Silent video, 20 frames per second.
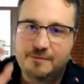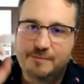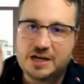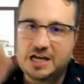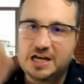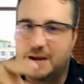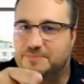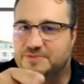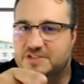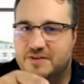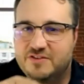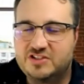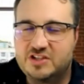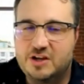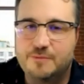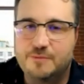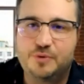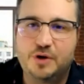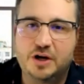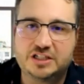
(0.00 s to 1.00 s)
Pick up
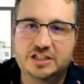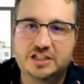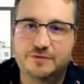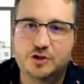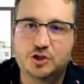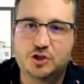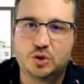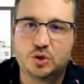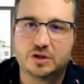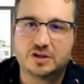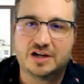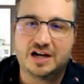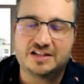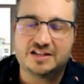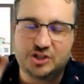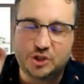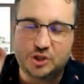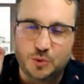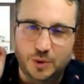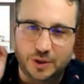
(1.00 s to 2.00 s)
77 productivity
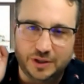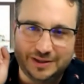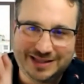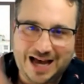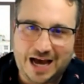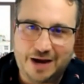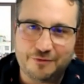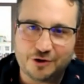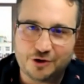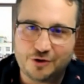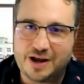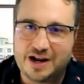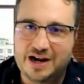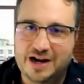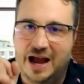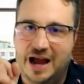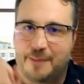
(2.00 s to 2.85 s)
shortcuts. You will not regret it.